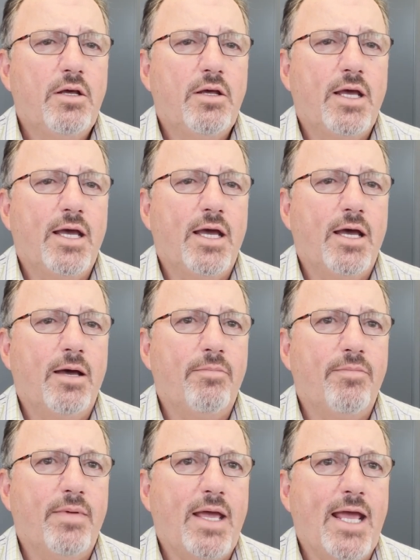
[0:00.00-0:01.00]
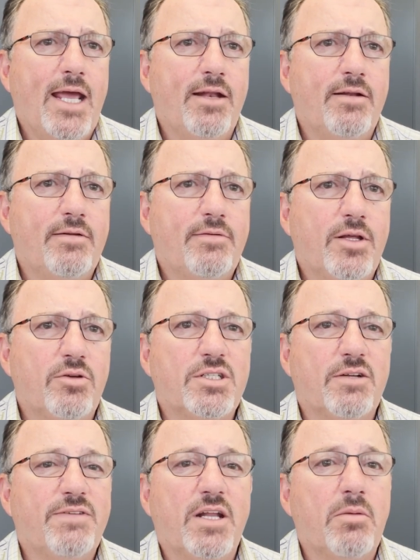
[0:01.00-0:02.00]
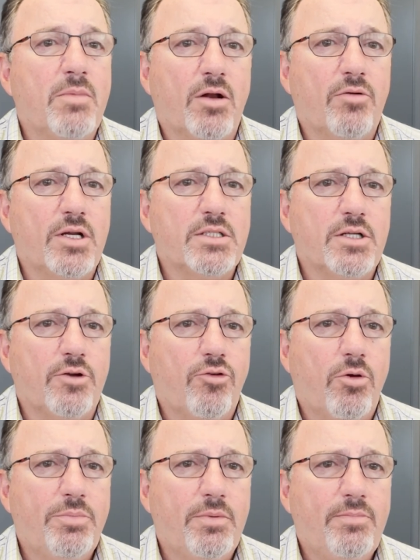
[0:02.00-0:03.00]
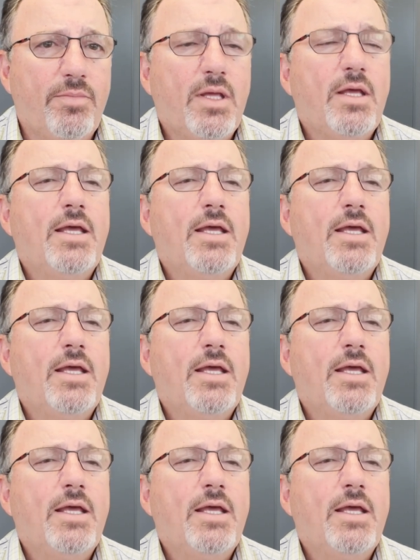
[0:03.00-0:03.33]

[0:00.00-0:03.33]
um, and there isn't a fundamental reason to drop them.